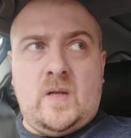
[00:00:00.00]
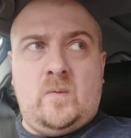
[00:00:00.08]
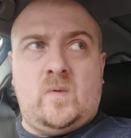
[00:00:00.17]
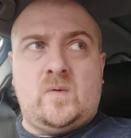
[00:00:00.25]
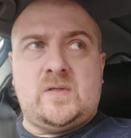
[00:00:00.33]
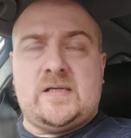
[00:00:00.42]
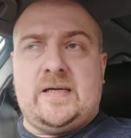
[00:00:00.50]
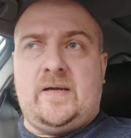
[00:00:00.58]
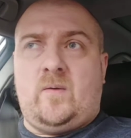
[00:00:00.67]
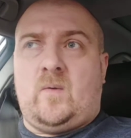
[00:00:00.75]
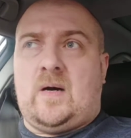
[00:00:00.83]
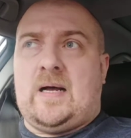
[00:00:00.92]
we'll
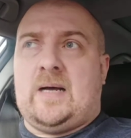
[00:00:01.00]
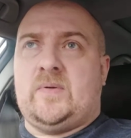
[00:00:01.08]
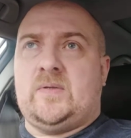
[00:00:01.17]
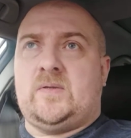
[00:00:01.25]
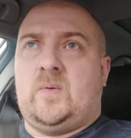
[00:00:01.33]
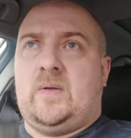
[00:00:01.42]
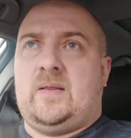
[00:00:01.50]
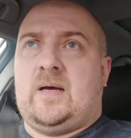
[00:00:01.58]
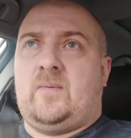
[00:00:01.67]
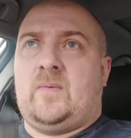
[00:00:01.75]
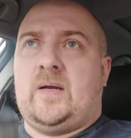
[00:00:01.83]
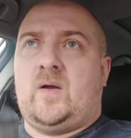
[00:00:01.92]
see what happens with
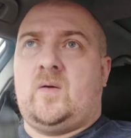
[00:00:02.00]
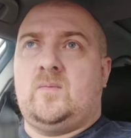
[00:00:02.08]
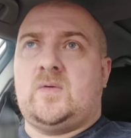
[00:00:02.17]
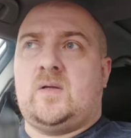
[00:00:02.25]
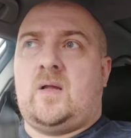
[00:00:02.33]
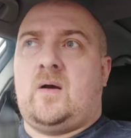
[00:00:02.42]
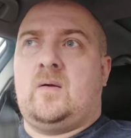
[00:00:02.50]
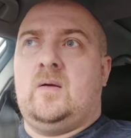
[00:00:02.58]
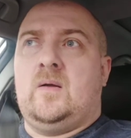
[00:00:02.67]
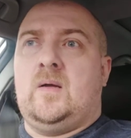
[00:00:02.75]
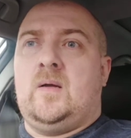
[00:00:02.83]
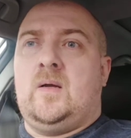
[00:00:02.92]
that when it comes along.
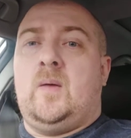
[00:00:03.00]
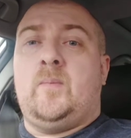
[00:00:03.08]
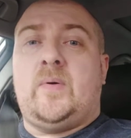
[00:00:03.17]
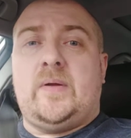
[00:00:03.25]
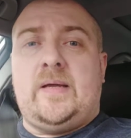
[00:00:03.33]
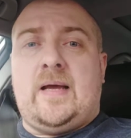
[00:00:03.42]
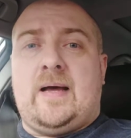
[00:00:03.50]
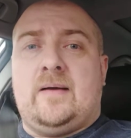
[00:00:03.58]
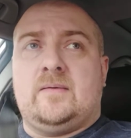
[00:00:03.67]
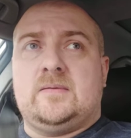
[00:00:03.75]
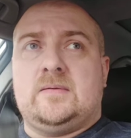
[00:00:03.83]
But yeah,